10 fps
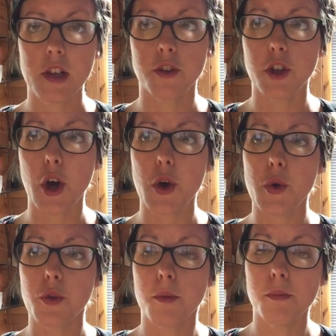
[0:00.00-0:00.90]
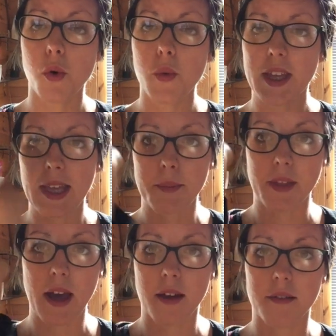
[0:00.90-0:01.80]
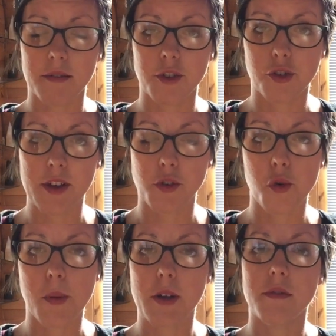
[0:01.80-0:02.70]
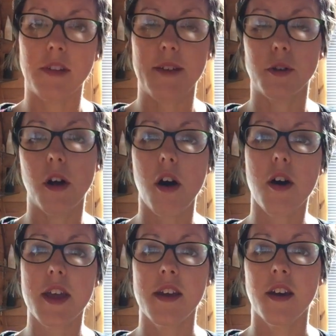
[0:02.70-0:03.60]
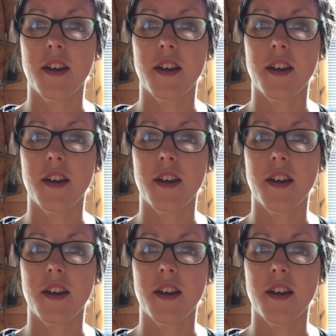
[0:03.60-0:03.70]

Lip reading: So the more we keep that stress hormone level high,